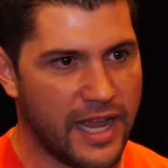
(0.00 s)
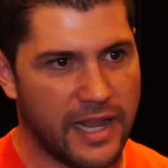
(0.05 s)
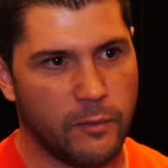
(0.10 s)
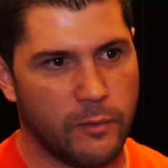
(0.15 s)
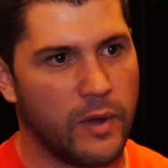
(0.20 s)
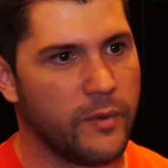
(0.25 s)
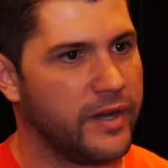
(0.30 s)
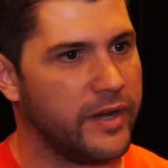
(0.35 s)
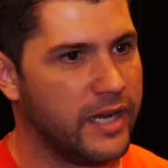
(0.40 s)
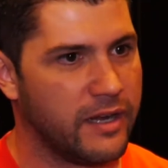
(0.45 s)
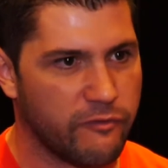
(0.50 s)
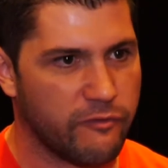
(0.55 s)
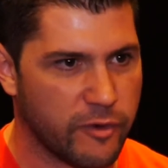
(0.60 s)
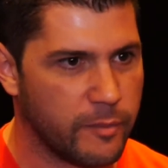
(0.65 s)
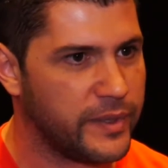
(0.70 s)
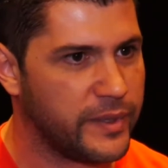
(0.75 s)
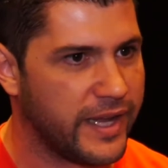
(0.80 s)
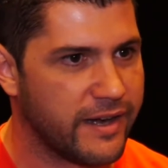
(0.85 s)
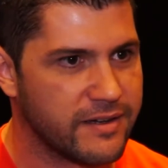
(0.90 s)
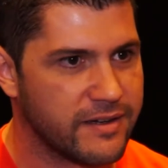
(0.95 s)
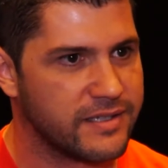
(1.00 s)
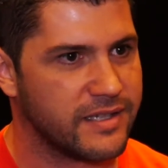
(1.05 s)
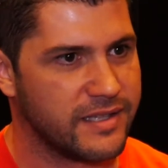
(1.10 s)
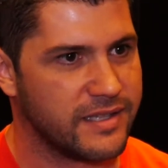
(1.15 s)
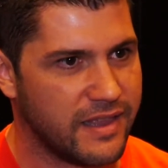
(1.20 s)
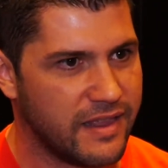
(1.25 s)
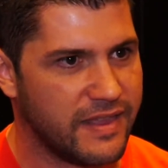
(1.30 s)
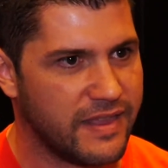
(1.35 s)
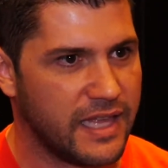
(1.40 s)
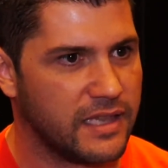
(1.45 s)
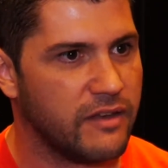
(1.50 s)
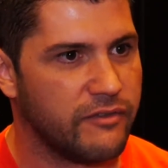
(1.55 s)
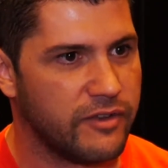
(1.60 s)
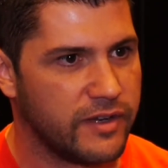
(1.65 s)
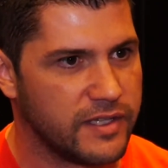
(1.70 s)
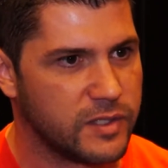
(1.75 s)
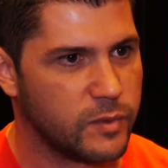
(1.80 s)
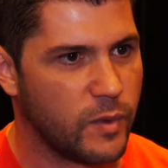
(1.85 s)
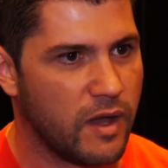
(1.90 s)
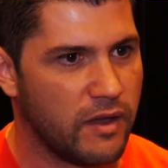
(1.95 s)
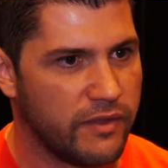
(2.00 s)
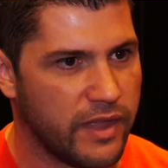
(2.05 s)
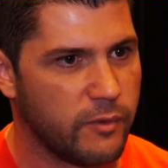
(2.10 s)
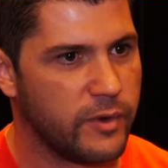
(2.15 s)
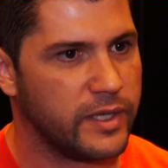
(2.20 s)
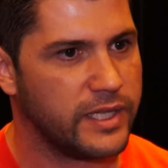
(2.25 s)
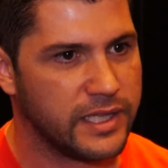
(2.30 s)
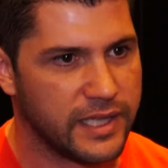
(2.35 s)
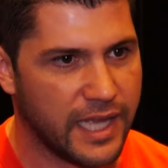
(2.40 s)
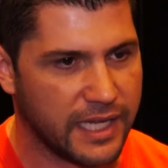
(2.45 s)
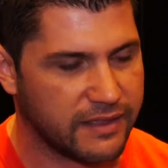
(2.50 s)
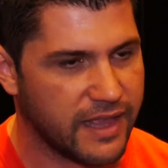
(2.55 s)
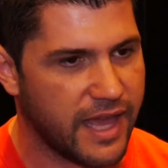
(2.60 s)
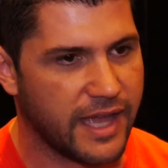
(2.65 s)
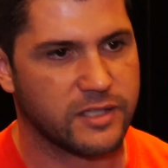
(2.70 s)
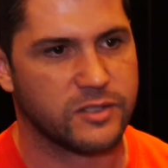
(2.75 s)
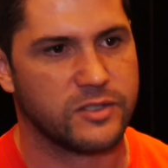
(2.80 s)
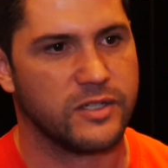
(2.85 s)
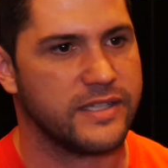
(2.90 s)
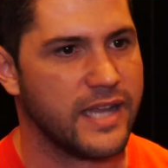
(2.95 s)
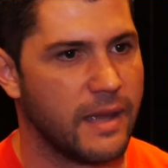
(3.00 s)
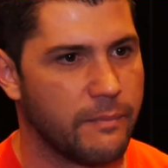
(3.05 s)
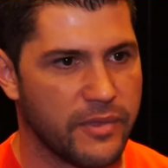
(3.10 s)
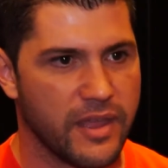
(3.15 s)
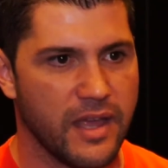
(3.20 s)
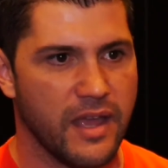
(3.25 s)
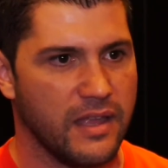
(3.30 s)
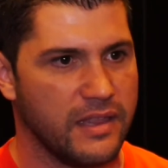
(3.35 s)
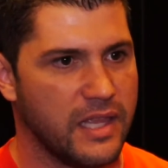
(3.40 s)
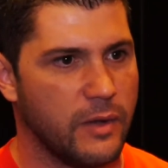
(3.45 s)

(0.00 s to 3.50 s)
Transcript: and what we're hearing from players is that they love it as well. They really like the extra depth.